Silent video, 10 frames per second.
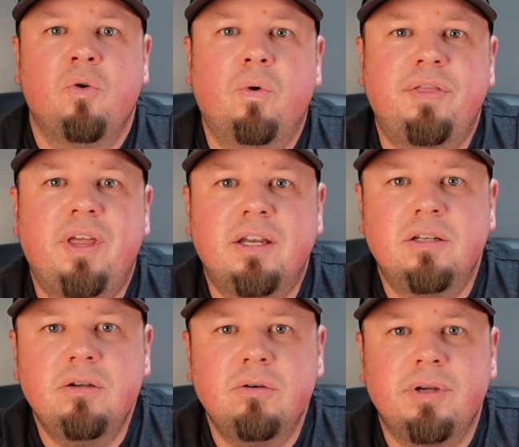What they
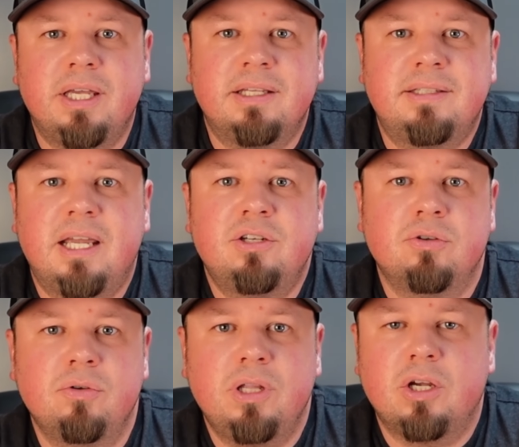do is they
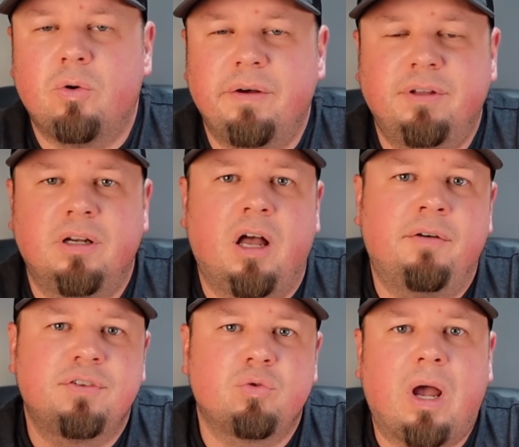do the equivalent
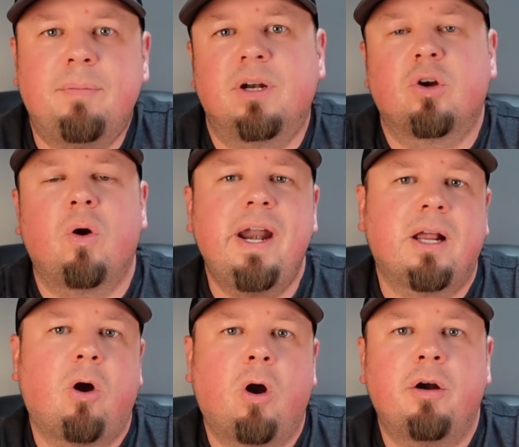of swiping a
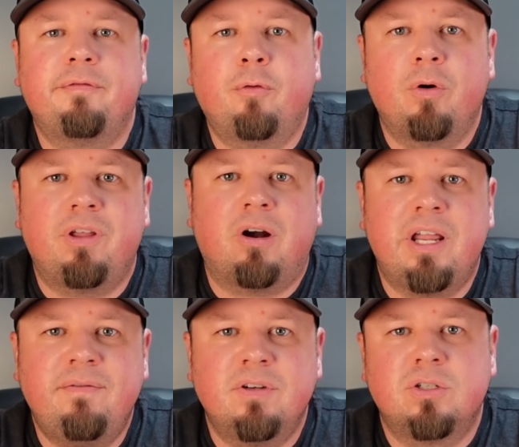credit card for their
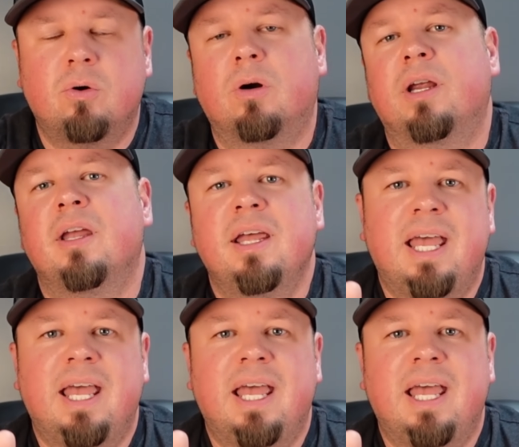inventory.